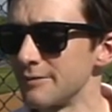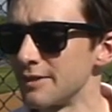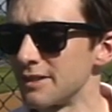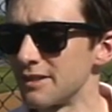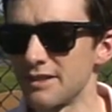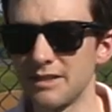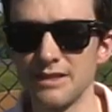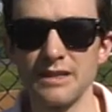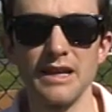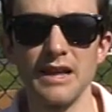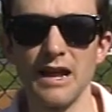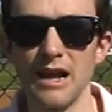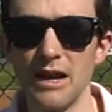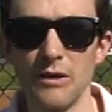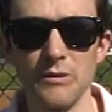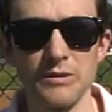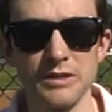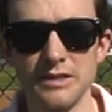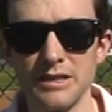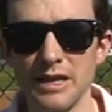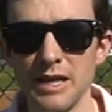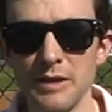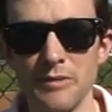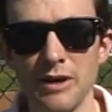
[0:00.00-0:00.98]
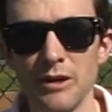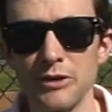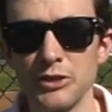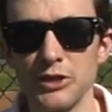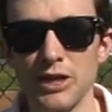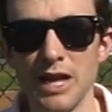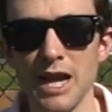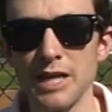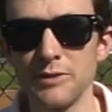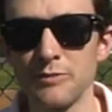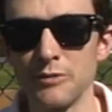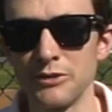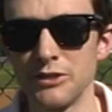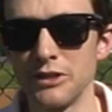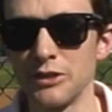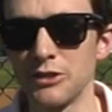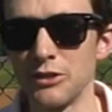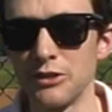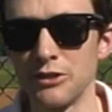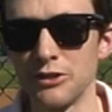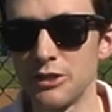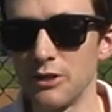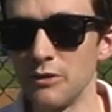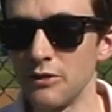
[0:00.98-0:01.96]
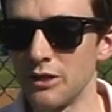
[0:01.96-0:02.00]
it's the thing I always say about jazz
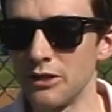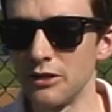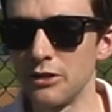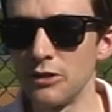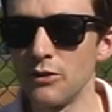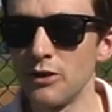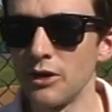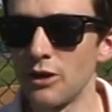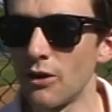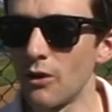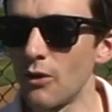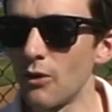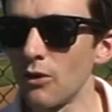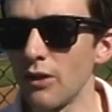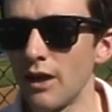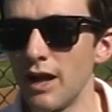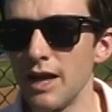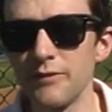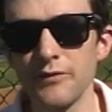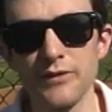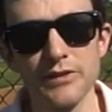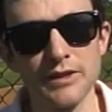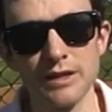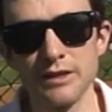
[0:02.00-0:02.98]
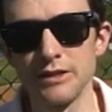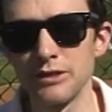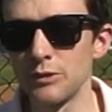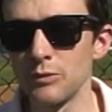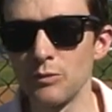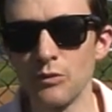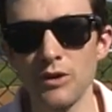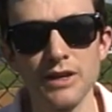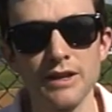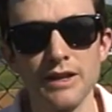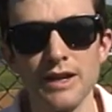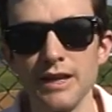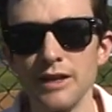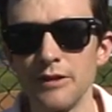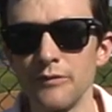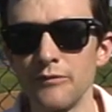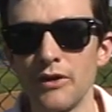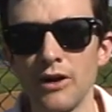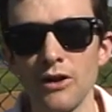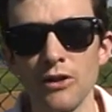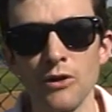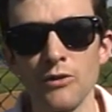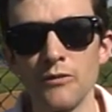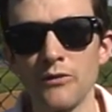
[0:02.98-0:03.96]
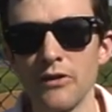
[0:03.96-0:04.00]
musicians too, you can do it your whole life and then just one day you
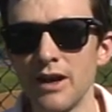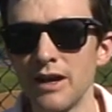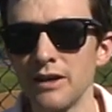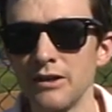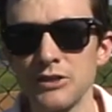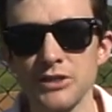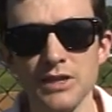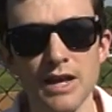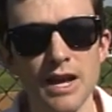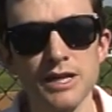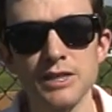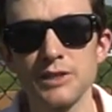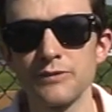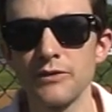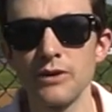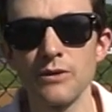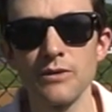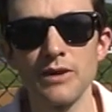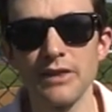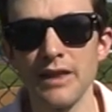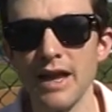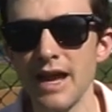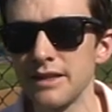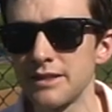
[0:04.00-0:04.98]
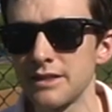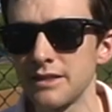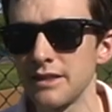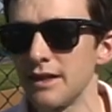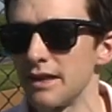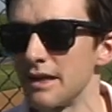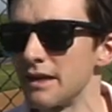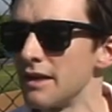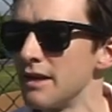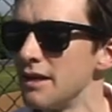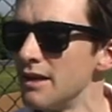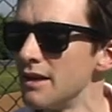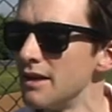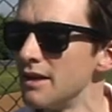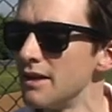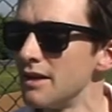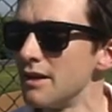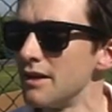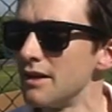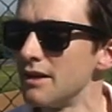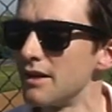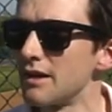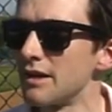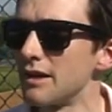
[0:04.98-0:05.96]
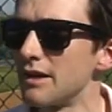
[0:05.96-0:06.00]
fall over on your saxophone and that's it.
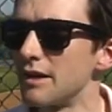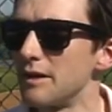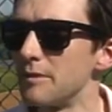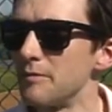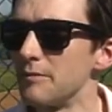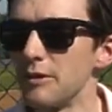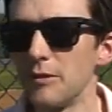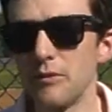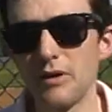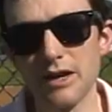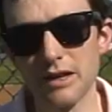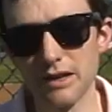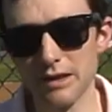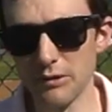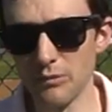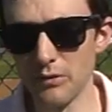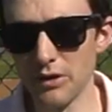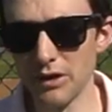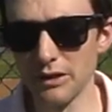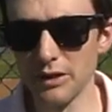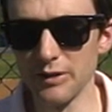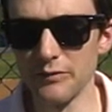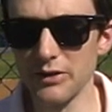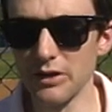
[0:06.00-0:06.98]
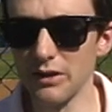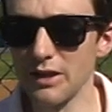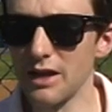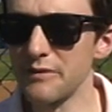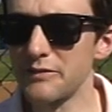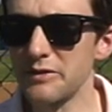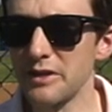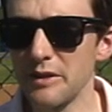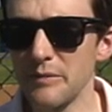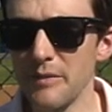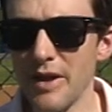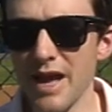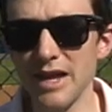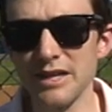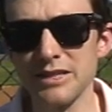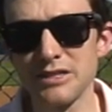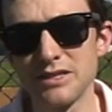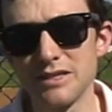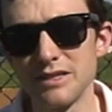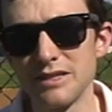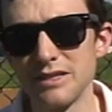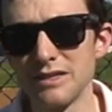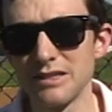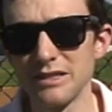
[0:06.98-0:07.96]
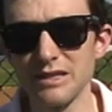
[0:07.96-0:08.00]
You want to live your life to the
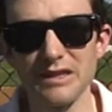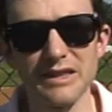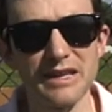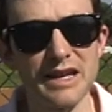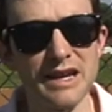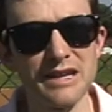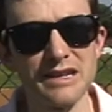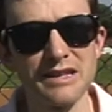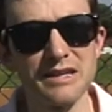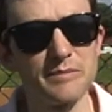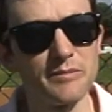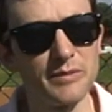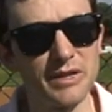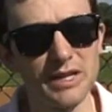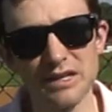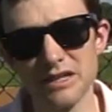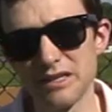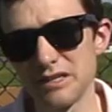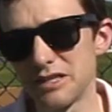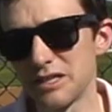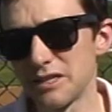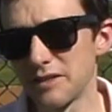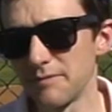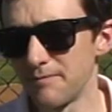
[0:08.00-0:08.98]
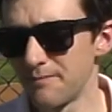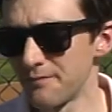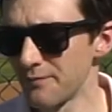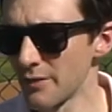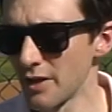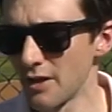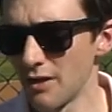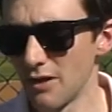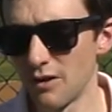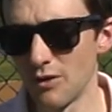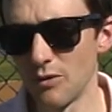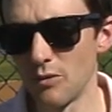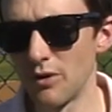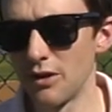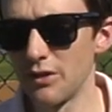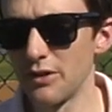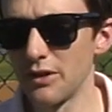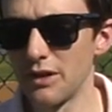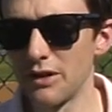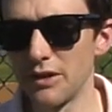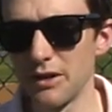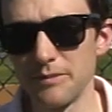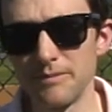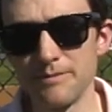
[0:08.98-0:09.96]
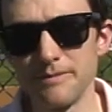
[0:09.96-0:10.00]
max, to the end, because whether
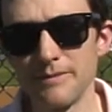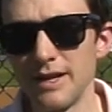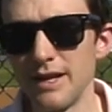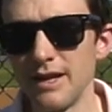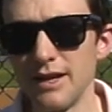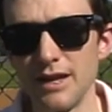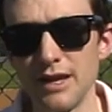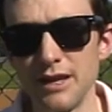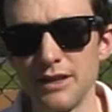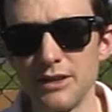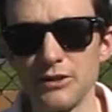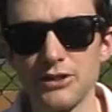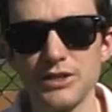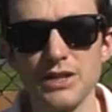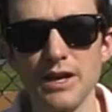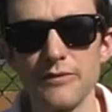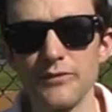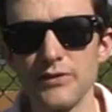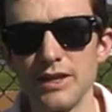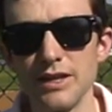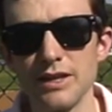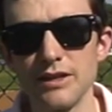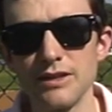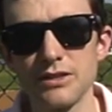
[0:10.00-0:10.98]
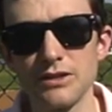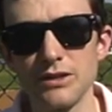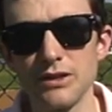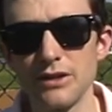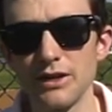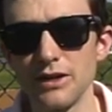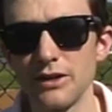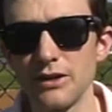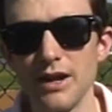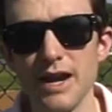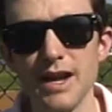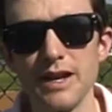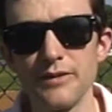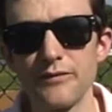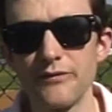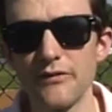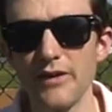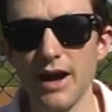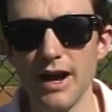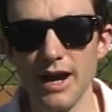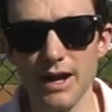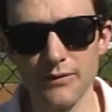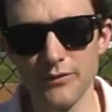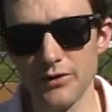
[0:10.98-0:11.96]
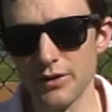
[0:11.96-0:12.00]
you're in your 70s or you're
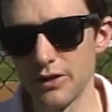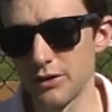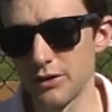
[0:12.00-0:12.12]
85 or